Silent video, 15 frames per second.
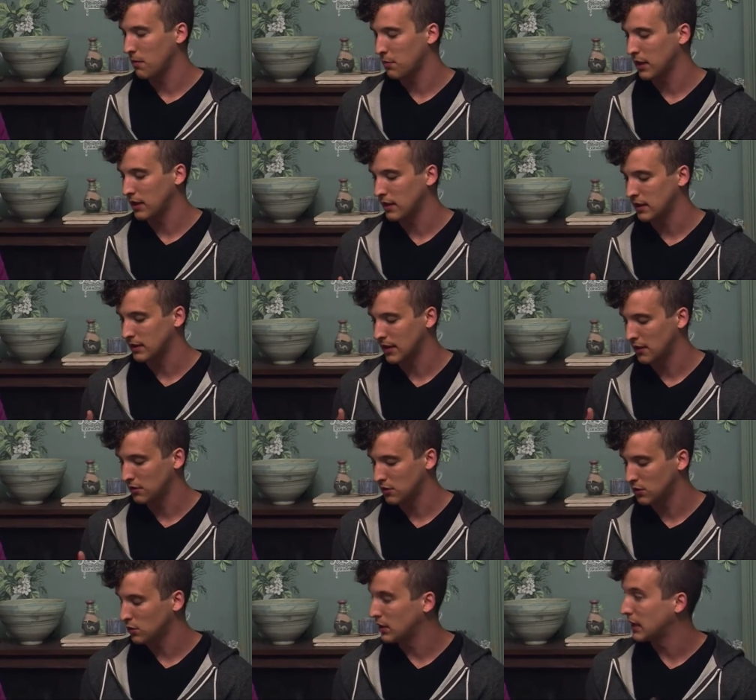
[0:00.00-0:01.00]
play that is either
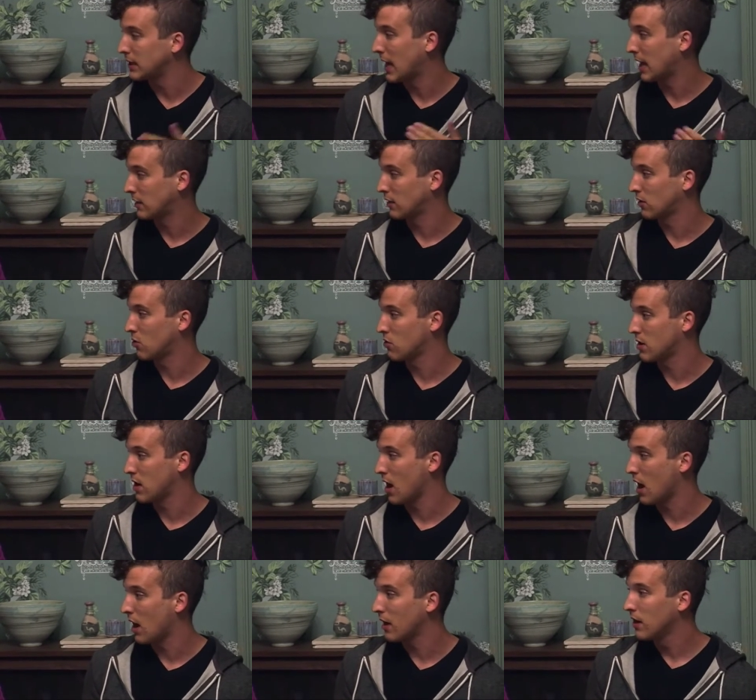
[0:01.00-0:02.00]
too didactic or
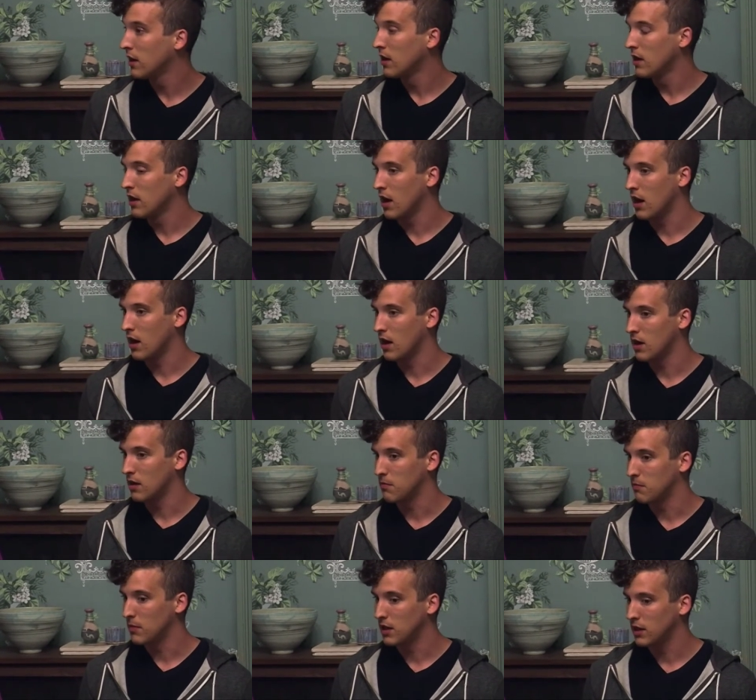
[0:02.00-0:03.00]
not.
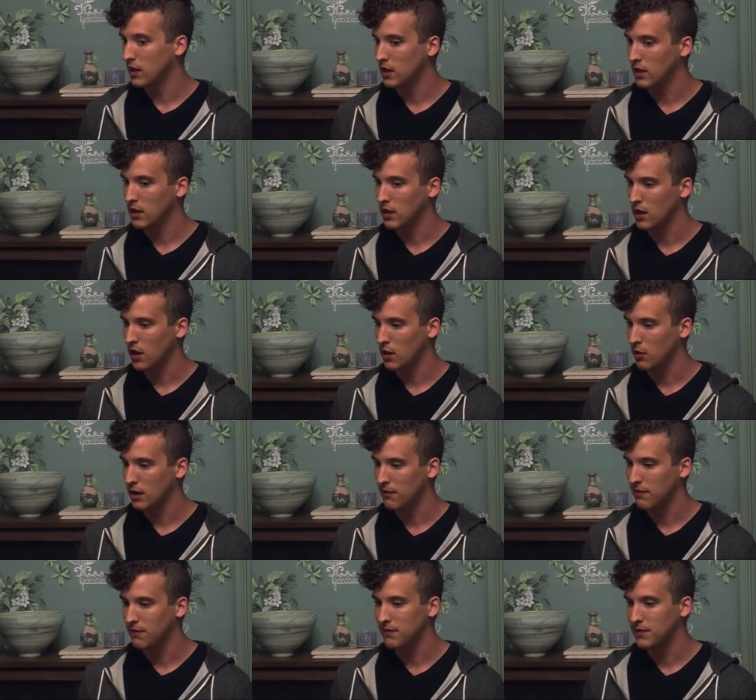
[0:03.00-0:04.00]
Um, you know,
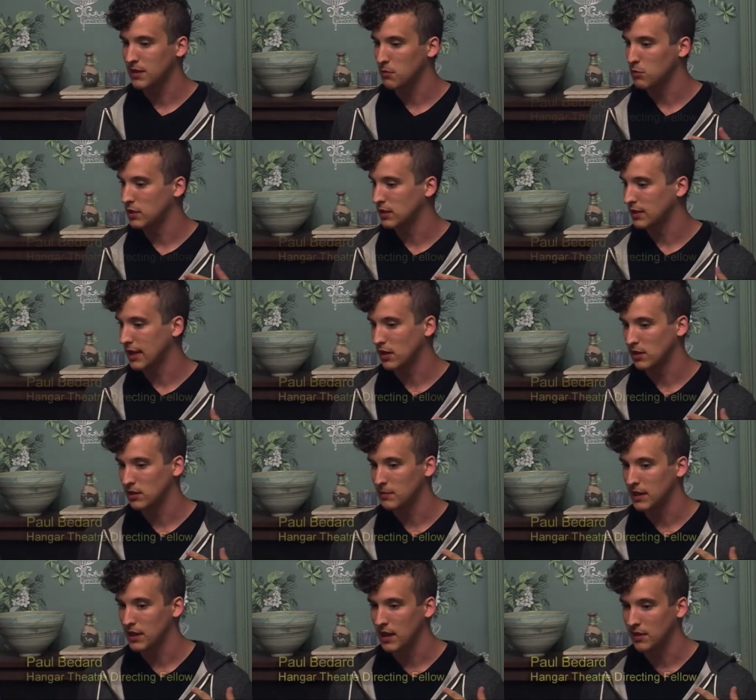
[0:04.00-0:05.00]
if someone tells
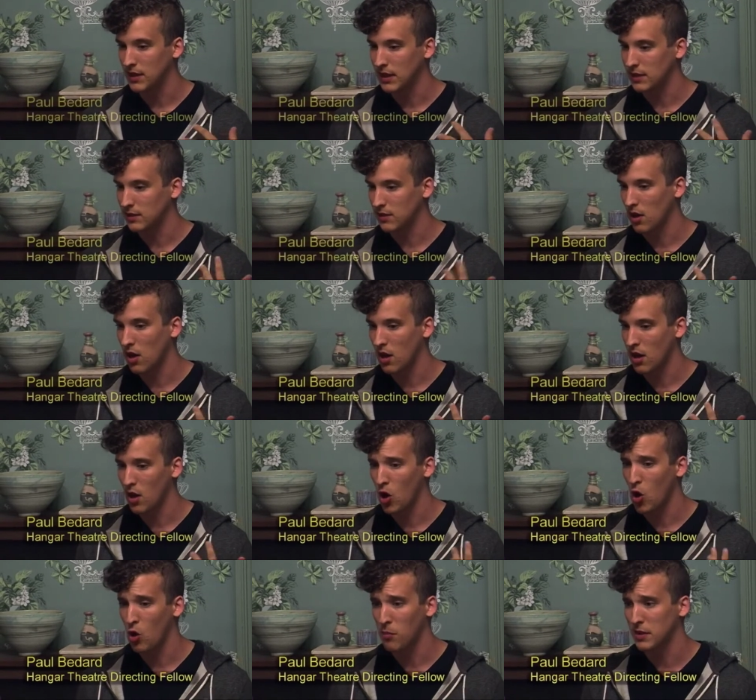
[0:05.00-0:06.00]
me that they saw a
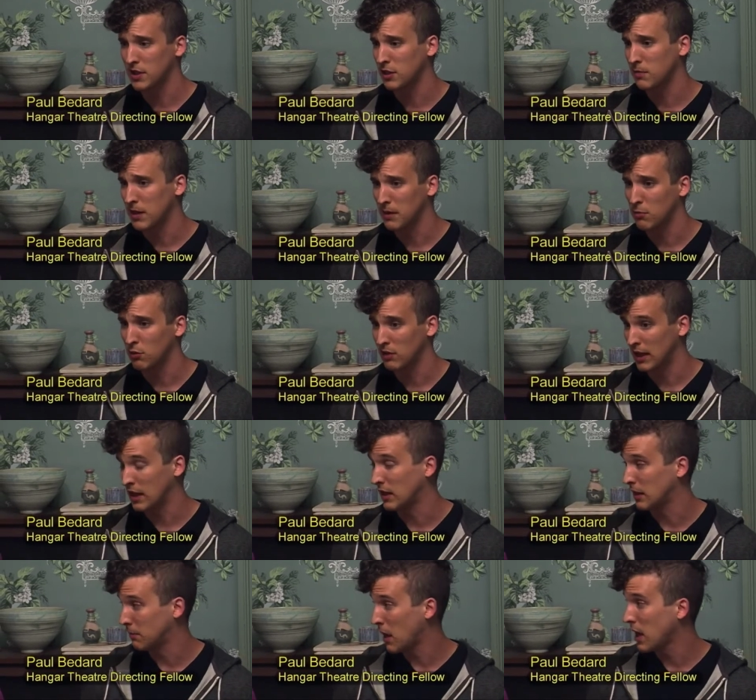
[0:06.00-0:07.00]
whole bunch of people
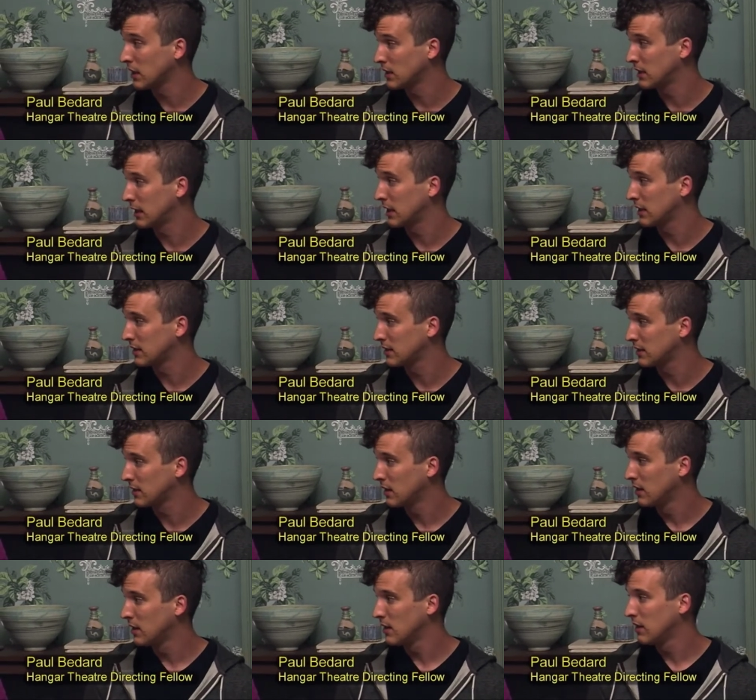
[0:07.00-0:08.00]
yelling politics,
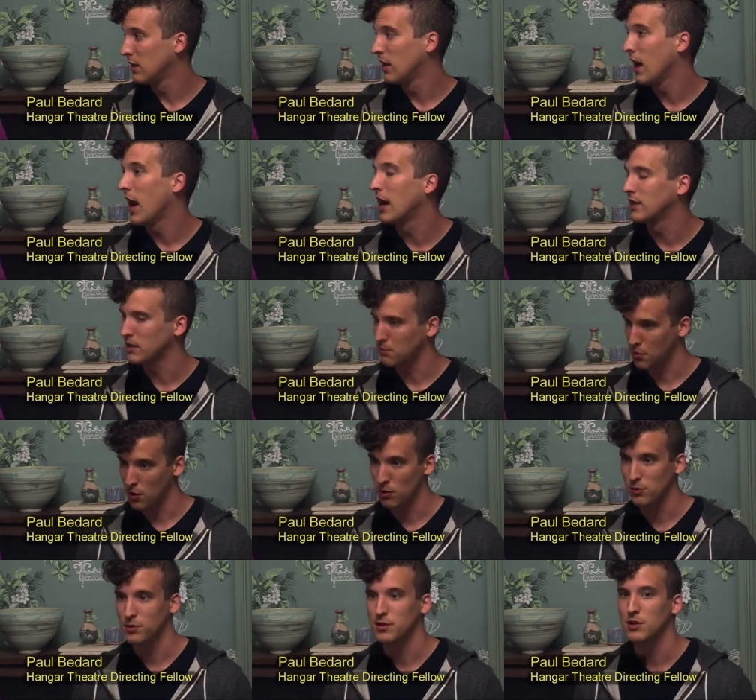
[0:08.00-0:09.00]
as
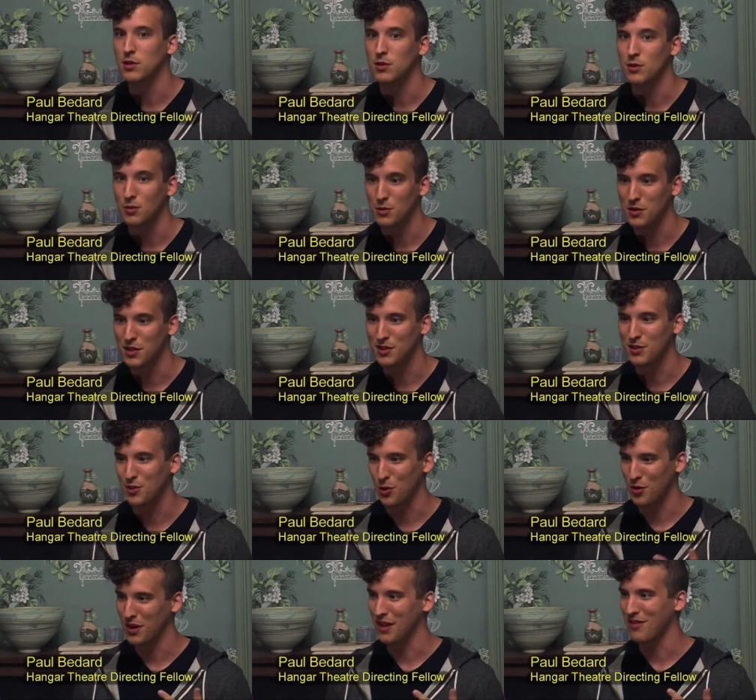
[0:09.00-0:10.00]
opposed to the
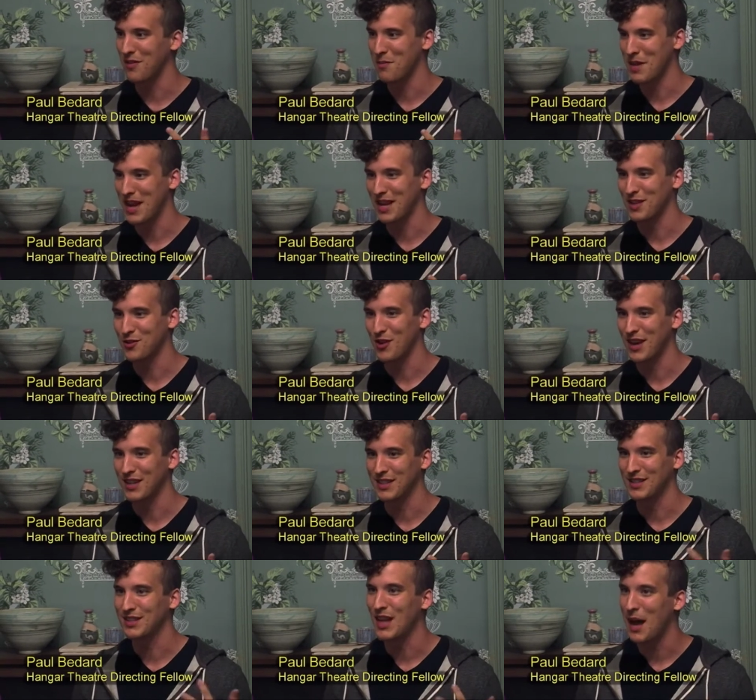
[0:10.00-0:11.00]
story of a man trying
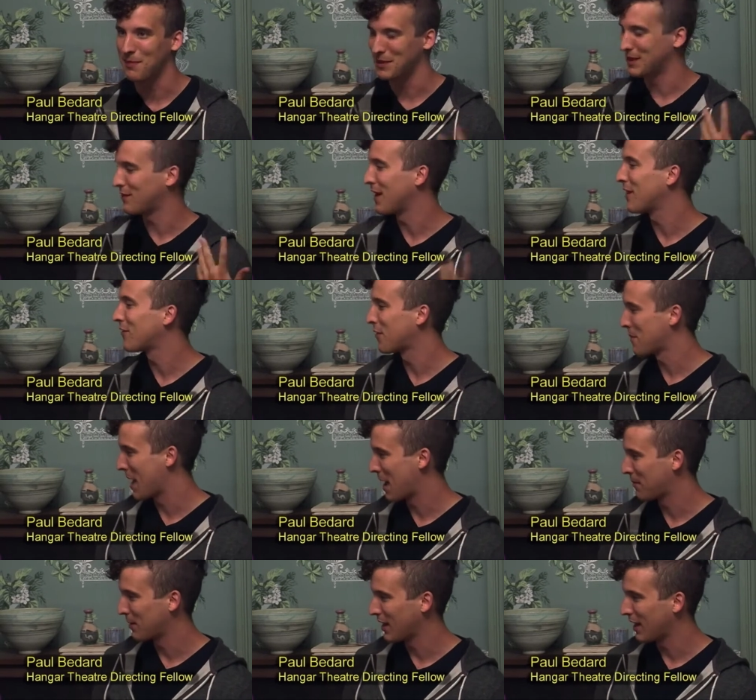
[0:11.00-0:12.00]
to stop his fate from
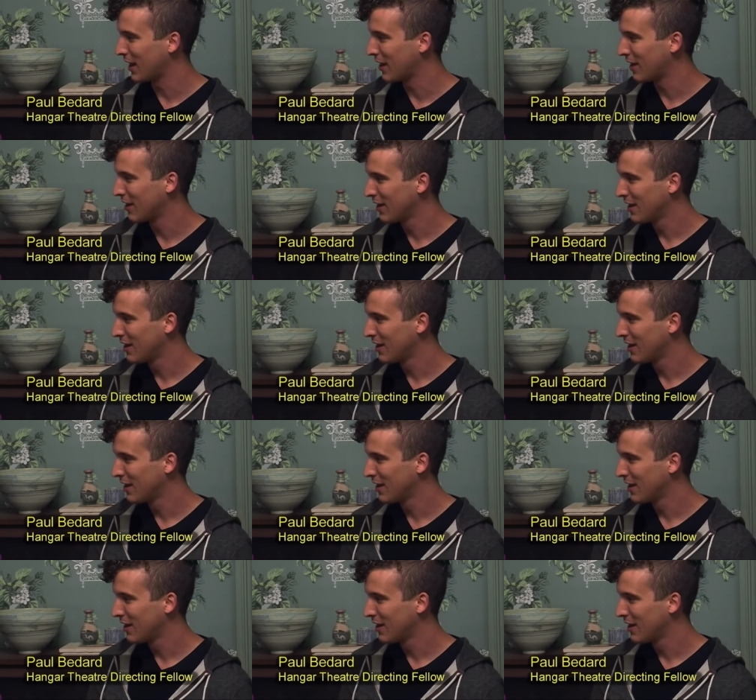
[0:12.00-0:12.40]
happening.